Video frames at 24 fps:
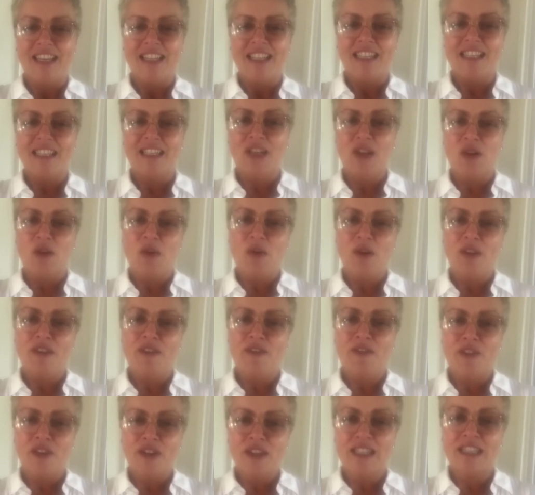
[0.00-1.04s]
So the
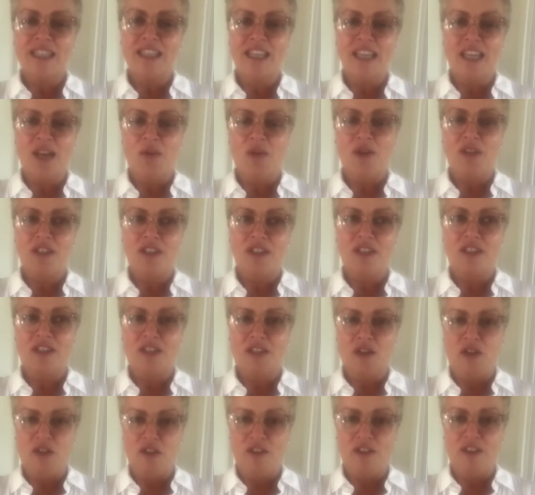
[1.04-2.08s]
first thing I want to
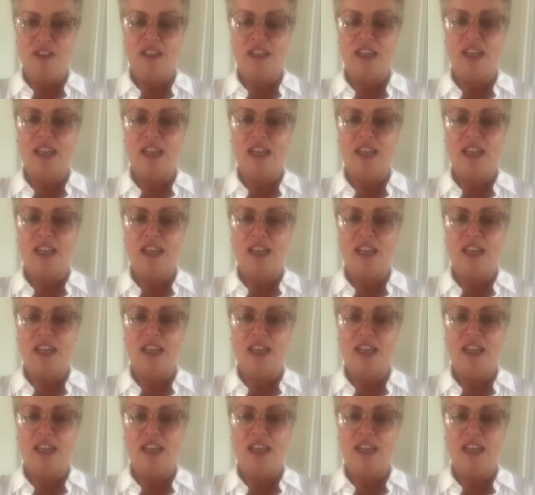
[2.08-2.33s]
discuss